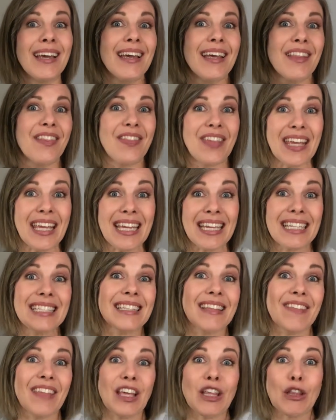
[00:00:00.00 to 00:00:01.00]
things
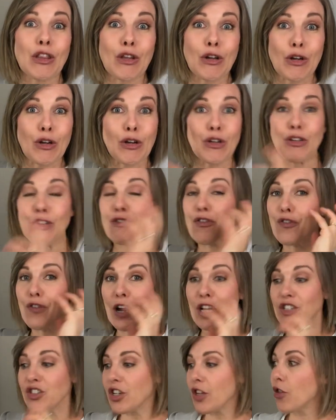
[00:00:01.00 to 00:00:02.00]
that they learned
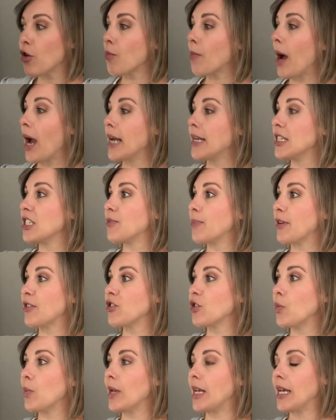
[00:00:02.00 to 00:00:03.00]
fresh in their mind,
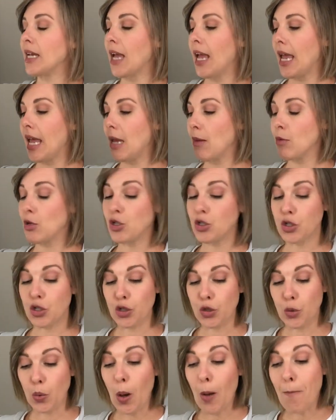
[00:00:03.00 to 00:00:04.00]
especially when it came
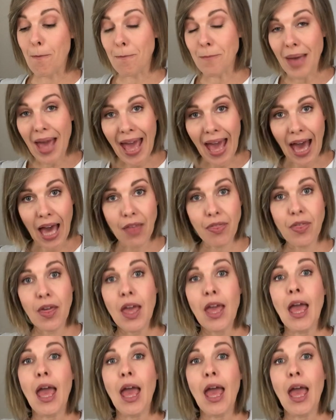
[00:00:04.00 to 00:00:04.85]
to math.